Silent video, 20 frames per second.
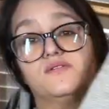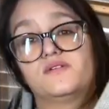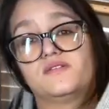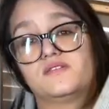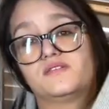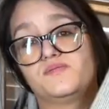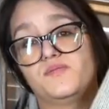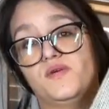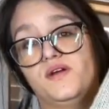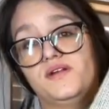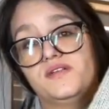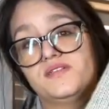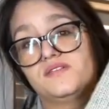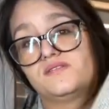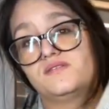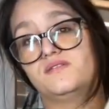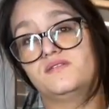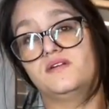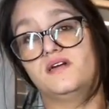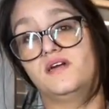where this brand is
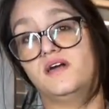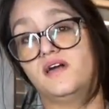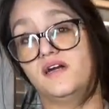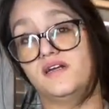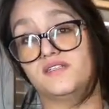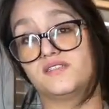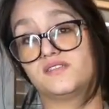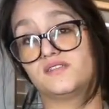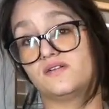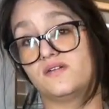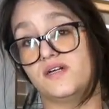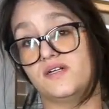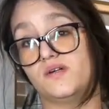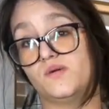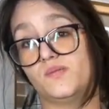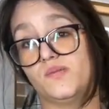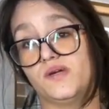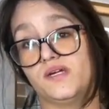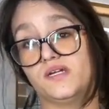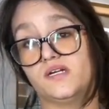sold at. I just know I don't
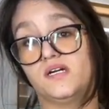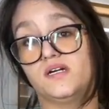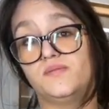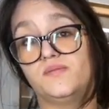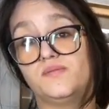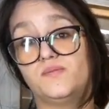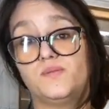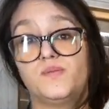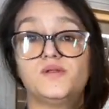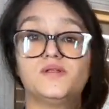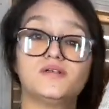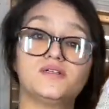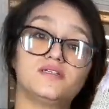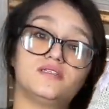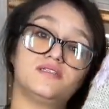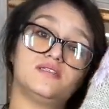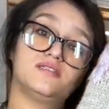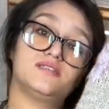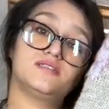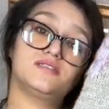pick it up. But look at
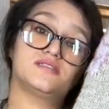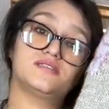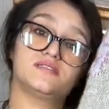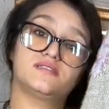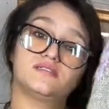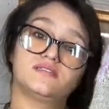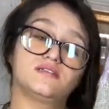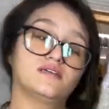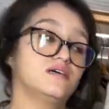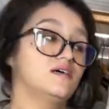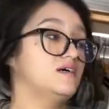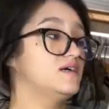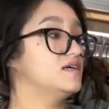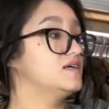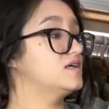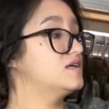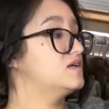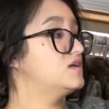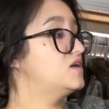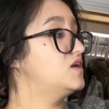this.
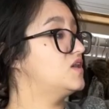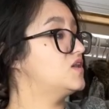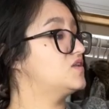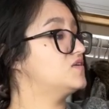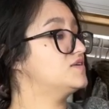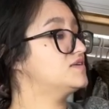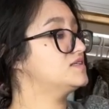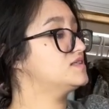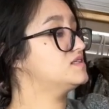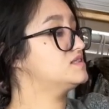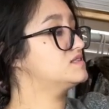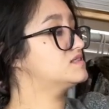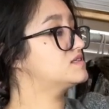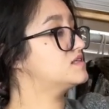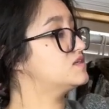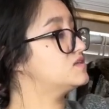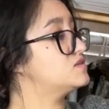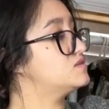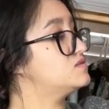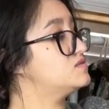Look at these
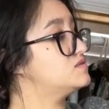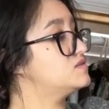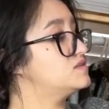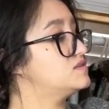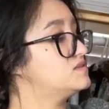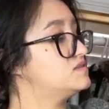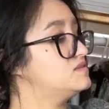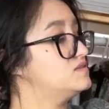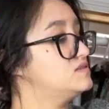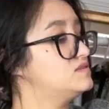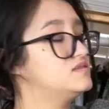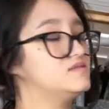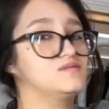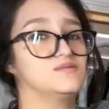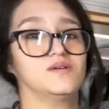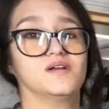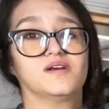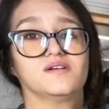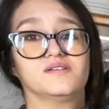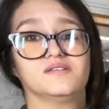cute little,
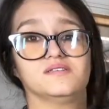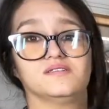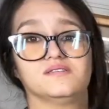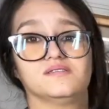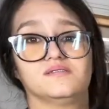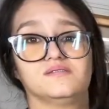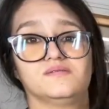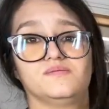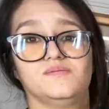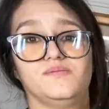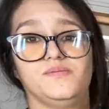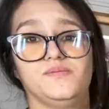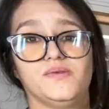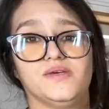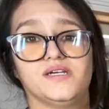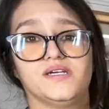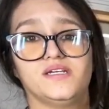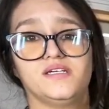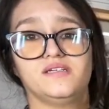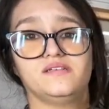what are these?
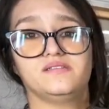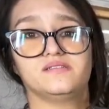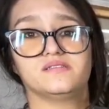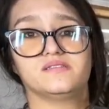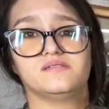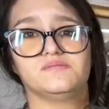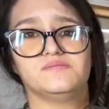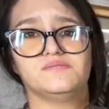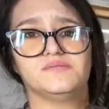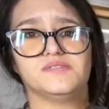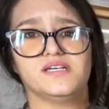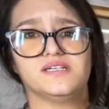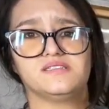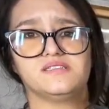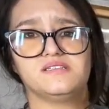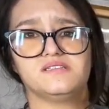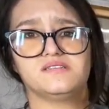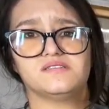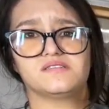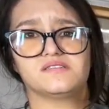Peonies?
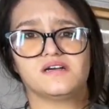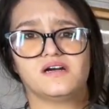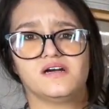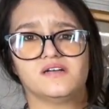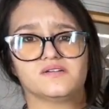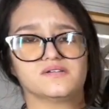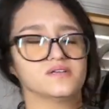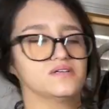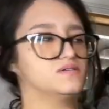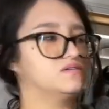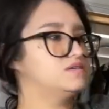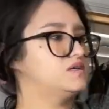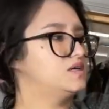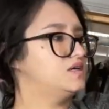Daisies? I don't know